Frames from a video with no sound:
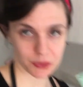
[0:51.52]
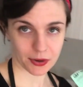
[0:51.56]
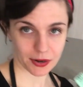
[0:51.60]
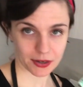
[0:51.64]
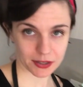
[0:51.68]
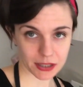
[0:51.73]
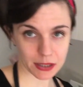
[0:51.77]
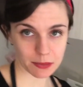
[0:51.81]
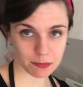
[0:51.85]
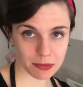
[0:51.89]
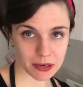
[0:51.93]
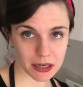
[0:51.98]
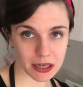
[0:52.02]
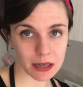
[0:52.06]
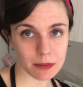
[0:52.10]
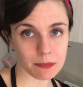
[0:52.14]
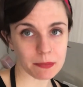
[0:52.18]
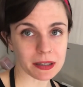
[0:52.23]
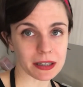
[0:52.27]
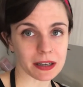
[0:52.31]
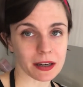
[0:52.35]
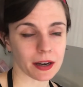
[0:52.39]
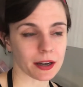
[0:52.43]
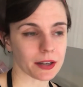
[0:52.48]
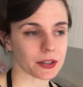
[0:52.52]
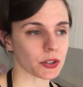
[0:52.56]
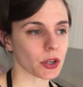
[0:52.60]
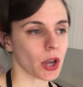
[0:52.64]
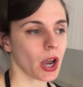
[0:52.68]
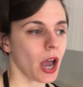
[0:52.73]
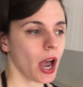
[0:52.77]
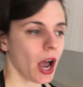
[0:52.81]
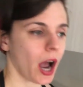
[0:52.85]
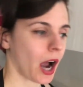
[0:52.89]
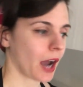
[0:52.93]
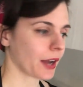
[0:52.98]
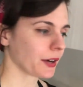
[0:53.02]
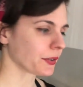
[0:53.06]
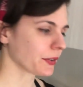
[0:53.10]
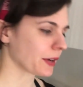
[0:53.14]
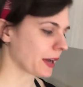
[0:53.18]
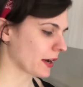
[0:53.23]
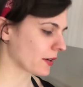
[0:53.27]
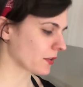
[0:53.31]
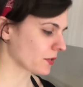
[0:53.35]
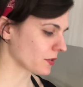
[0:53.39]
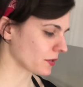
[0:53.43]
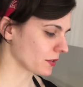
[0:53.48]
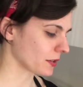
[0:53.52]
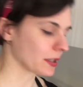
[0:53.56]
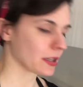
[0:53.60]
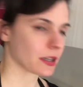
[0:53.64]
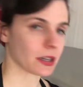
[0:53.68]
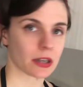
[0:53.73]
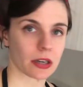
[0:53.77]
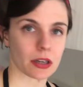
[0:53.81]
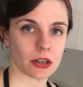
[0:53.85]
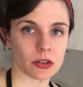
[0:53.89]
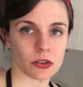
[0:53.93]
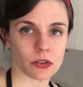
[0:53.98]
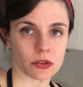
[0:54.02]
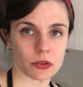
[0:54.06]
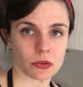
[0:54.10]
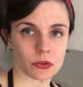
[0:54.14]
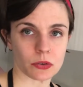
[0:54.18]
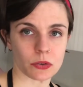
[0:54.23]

recipe because I don't actually need 2